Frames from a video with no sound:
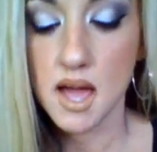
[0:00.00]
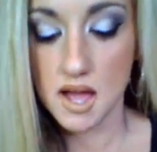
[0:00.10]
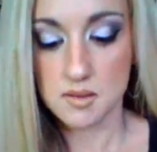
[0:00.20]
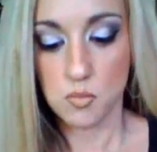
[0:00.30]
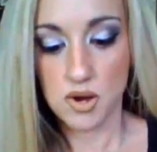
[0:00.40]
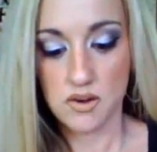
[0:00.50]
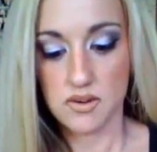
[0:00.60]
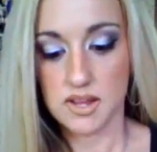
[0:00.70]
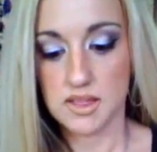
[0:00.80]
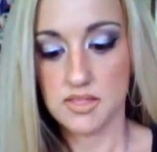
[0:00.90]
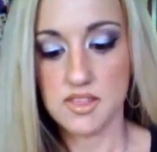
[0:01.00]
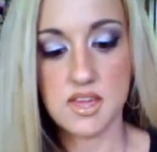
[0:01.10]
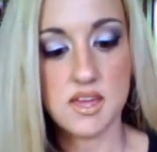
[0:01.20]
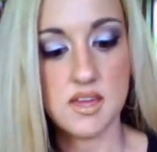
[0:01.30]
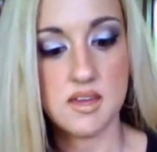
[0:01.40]
I'm wearing
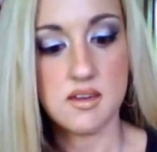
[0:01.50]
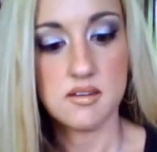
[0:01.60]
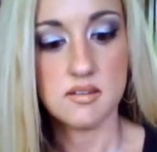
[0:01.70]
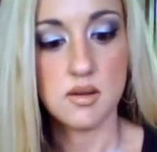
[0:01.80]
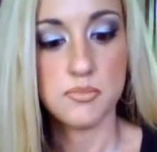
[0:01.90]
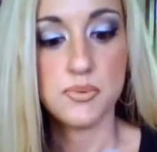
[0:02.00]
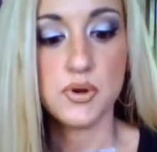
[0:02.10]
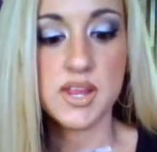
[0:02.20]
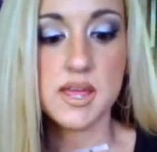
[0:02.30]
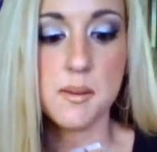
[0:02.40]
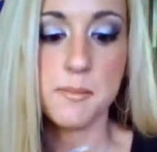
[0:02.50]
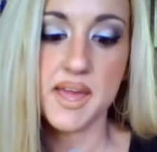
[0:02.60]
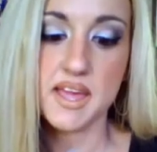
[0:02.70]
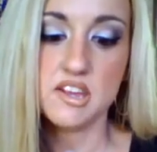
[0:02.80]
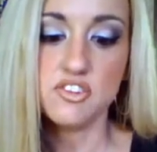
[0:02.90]
the Pretty
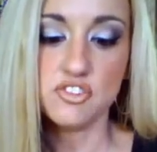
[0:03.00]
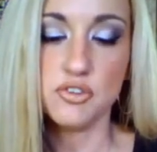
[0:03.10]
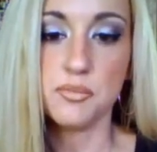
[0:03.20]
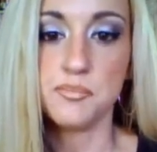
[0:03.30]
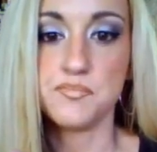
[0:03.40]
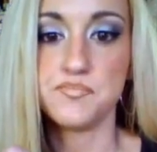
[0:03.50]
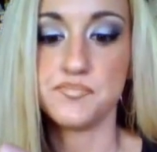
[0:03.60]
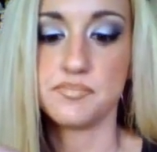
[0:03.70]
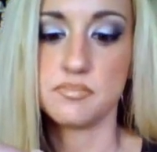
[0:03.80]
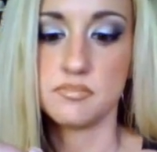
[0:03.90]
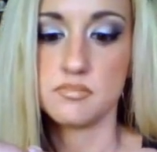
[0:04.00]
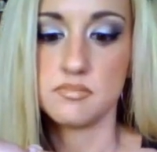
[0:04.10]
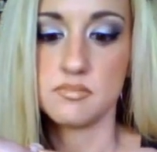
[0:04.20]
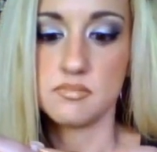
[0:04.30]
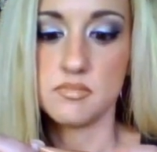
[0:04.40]
Beige.
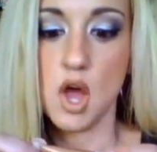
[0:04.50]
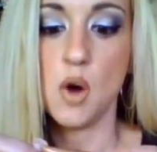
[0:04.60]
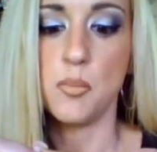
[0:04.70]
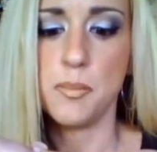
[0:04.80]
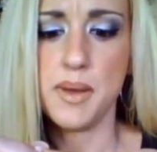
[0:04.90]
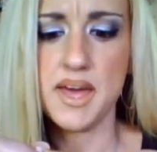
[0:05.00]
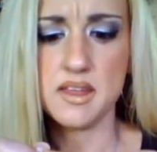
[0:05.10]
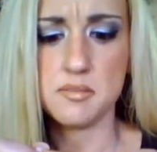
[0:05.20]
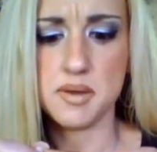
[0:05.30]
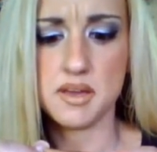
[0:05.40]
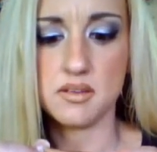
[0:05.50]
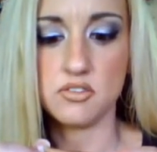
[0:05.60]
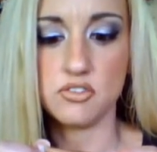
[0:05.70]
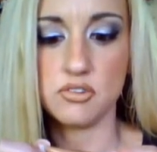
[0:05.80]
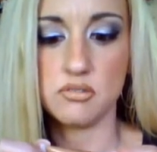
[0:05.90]
Oh, Petty
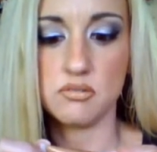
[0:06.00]
Beige.